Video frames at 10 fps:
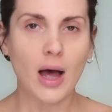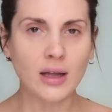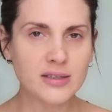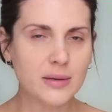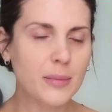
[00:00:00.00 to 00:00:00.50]

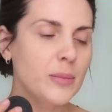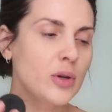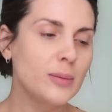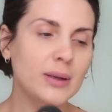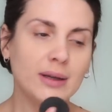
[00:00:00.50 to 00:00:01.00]
I'll take my
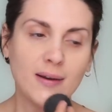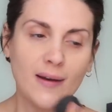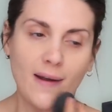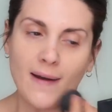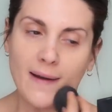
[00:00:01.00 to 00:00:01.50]
beauty
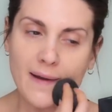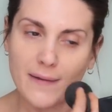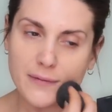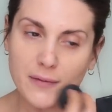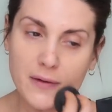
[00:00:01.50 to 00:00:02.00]
blender. I
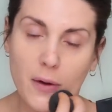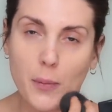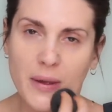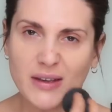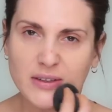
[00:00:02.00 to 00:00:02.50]
have no
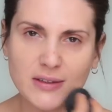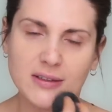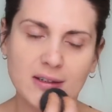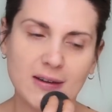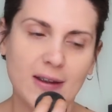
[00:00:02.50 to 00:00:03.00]

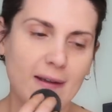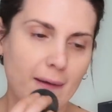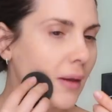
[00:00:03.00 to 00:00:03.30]
patience today,